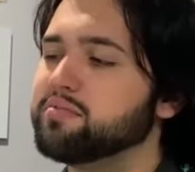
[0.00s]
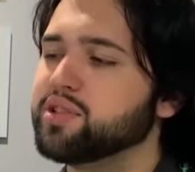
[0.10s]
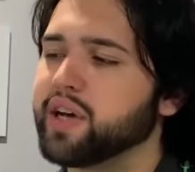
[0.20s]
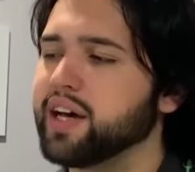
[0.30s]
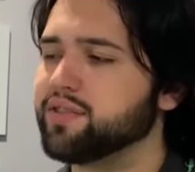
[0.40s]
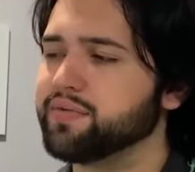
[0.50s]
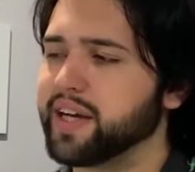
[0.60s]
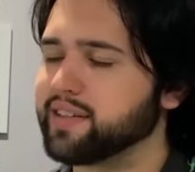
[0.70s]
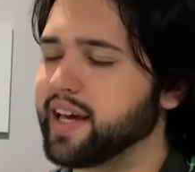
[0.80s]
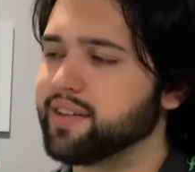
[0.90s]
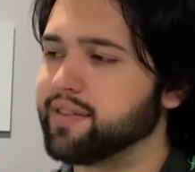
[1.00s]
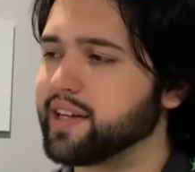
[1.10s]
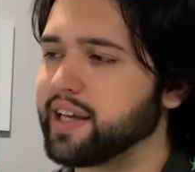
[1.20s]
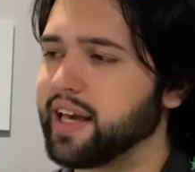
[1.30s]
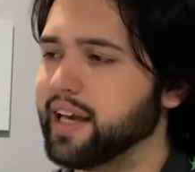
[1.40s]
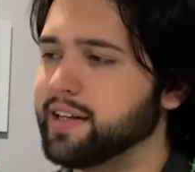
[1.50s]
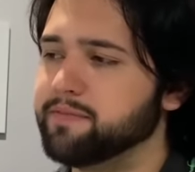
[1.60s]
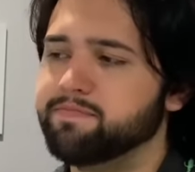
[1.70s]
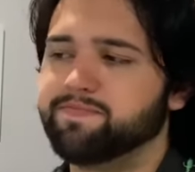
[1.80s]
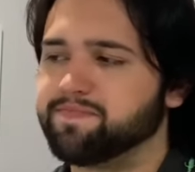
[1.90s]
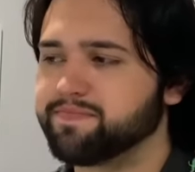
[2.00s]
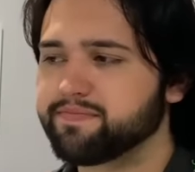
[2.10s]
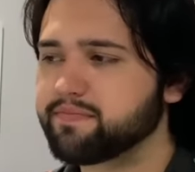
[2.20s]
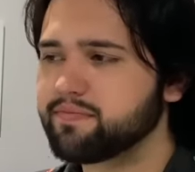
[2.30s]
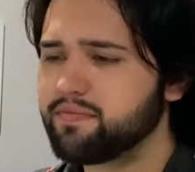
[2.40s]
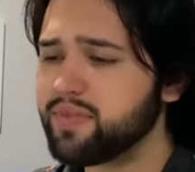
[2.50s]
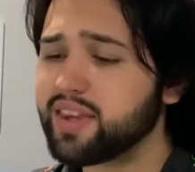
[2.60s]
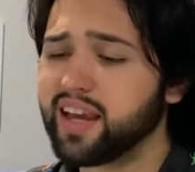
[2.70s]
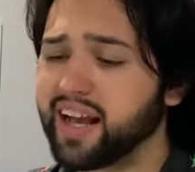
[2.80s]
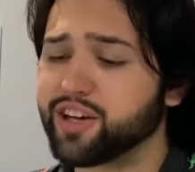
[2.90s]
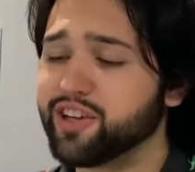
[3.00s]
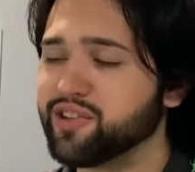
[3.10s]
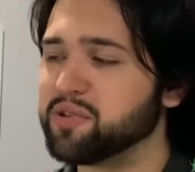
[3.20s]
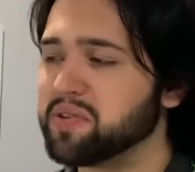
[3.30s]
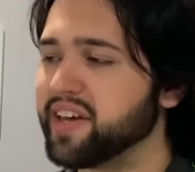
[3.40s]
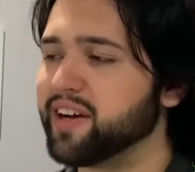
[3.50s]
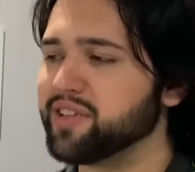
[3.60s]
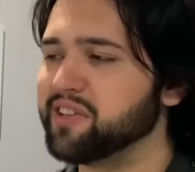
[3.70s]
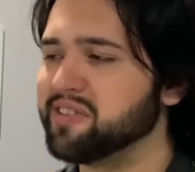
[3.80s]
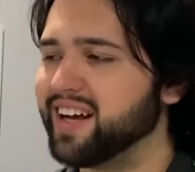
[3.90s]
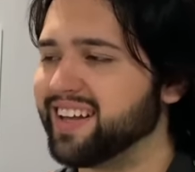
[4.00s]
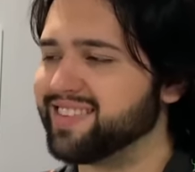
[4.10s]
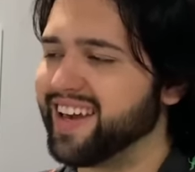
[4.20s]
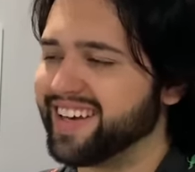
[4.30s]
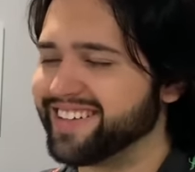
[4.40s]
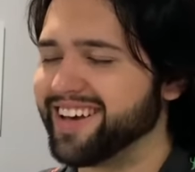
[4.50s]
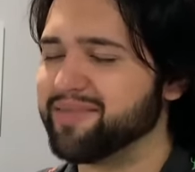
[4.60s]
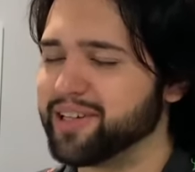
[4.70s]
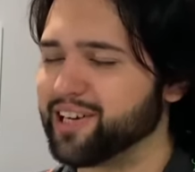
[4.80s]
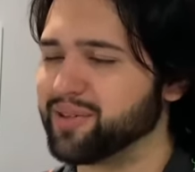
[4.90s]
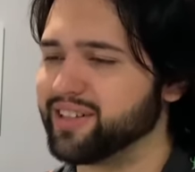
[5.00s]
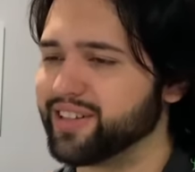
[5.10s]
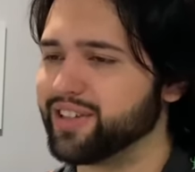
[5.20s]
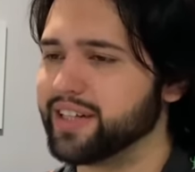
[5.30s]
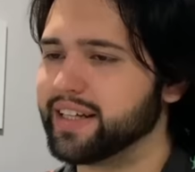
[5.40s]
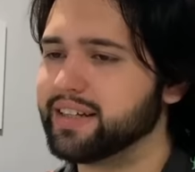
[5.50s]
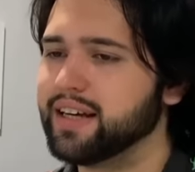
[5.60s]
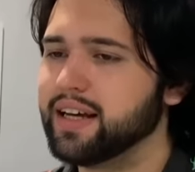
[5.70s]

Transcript: You guys are fantastic, and I couldn't do it without you. I say it a lot, but I really couldn't.